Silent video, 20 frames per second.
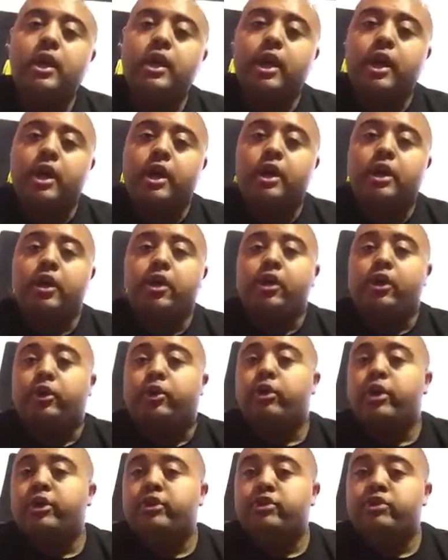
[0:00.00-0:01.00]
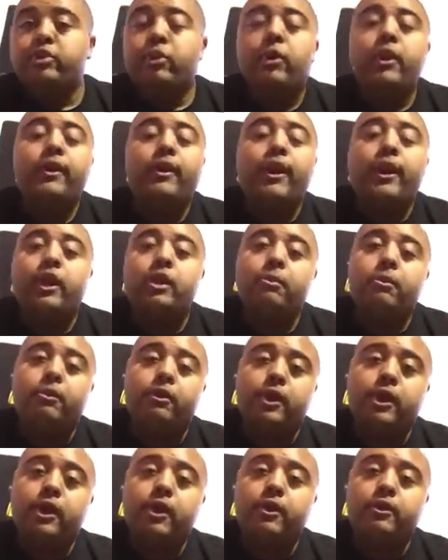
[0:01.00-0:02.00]
And a great story, likable
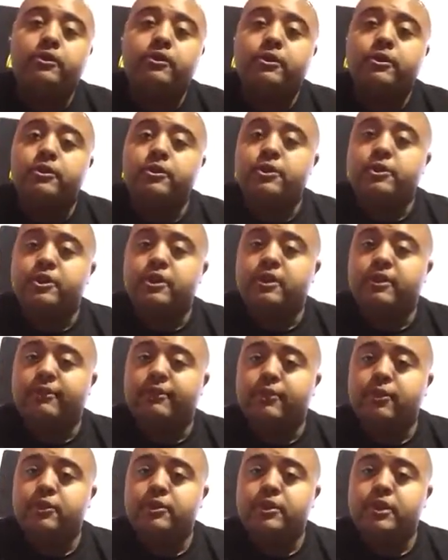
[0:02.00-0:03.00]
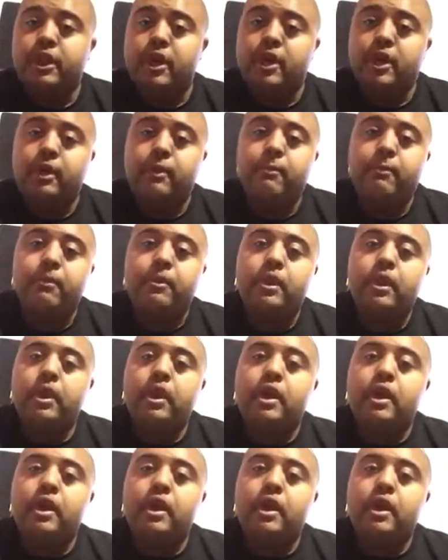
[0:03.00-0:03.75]
characters. And the first time